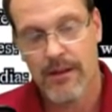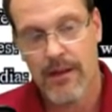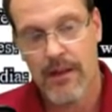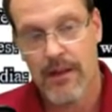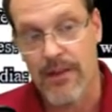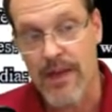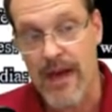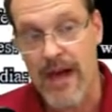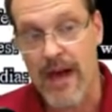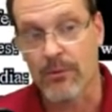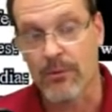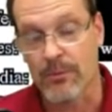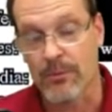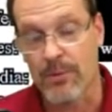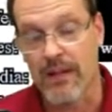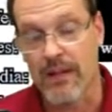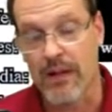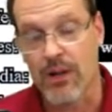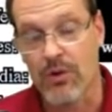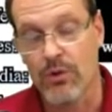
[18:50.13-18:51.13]
That would
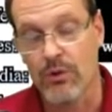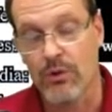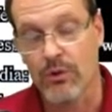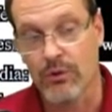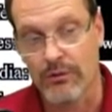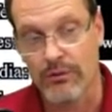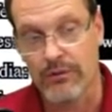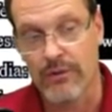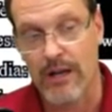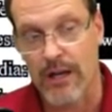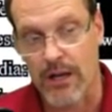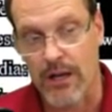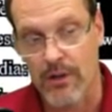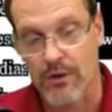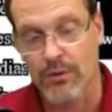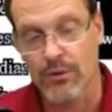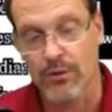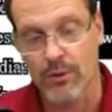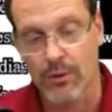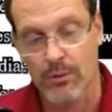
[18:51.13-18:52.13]
be a cool, a
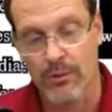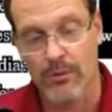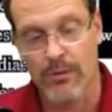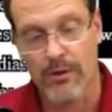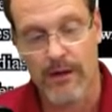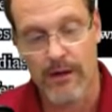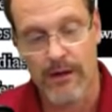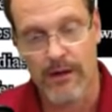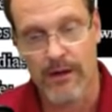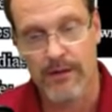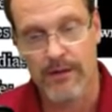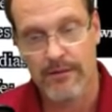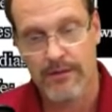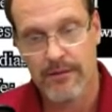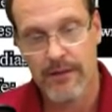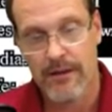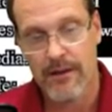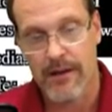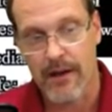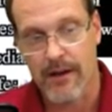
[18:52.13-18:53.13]
cool uh,
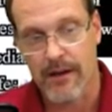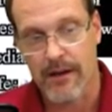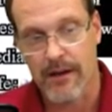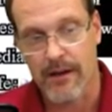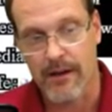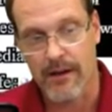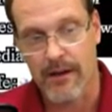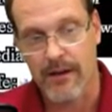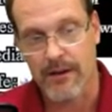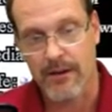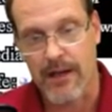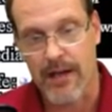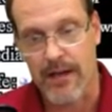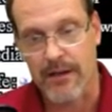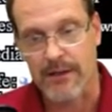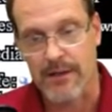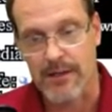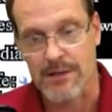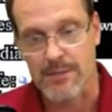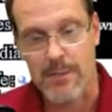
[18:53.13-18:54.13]
uh, kind
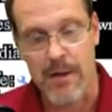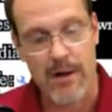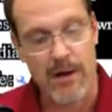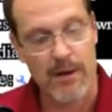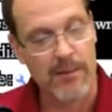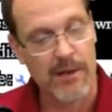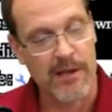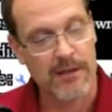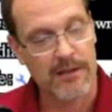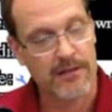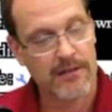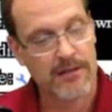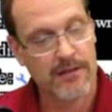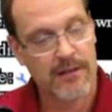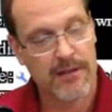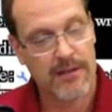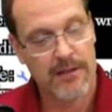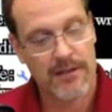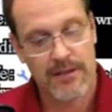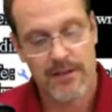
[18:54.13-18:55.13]
of experiment
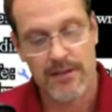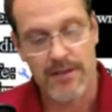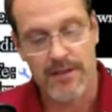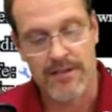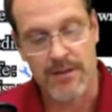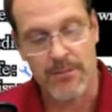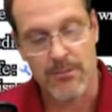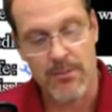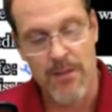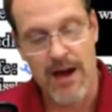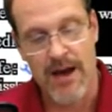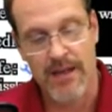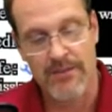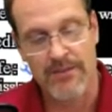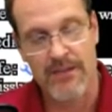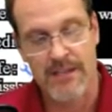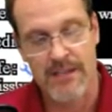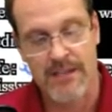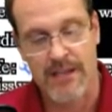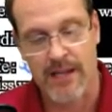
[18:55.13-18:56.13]
is to
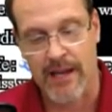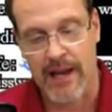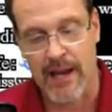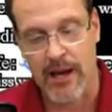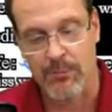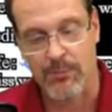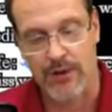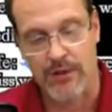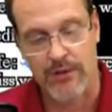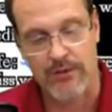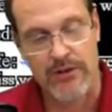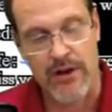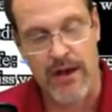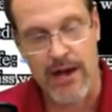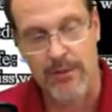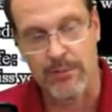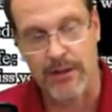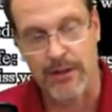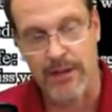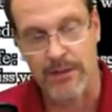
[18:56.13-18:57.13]
mod this thing out, put
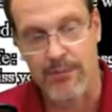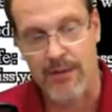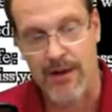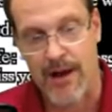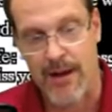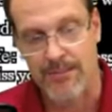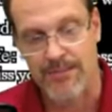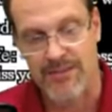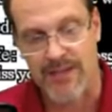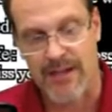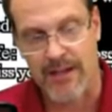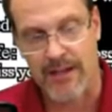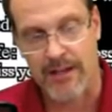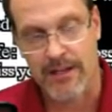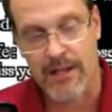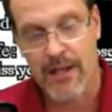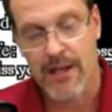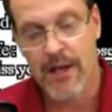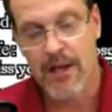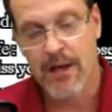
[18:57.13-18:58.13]
tri-blade props on it.
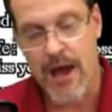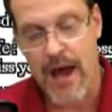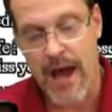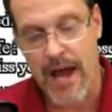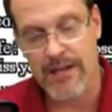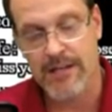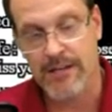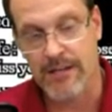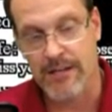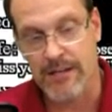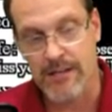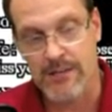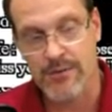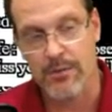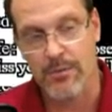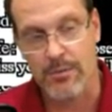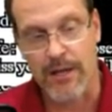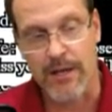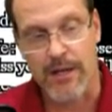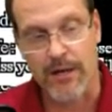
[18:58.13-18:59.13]
Actually, this
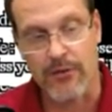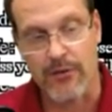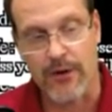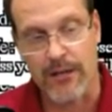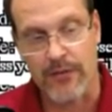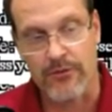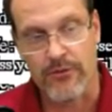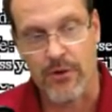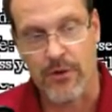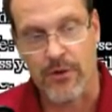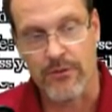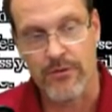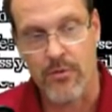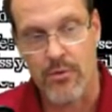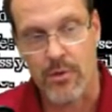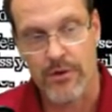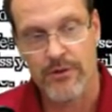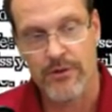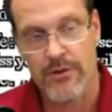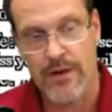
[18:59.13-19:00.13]
would be a great drone
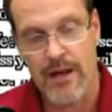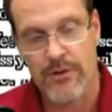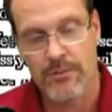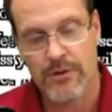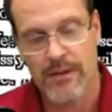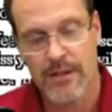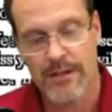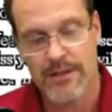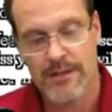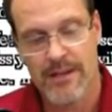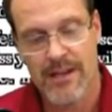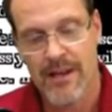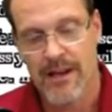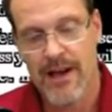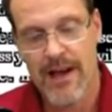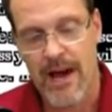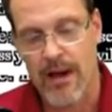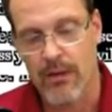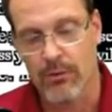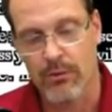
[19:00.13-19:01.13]
for tri-blades.
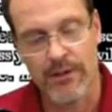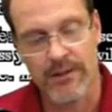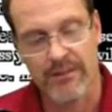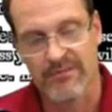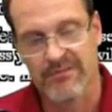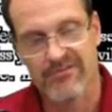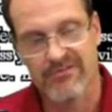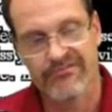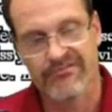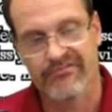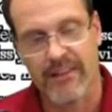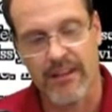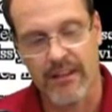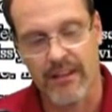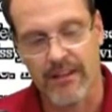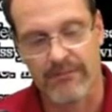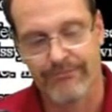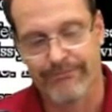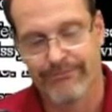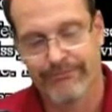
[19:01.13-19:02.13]
I wouldn't,
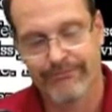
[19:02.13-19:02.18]
the,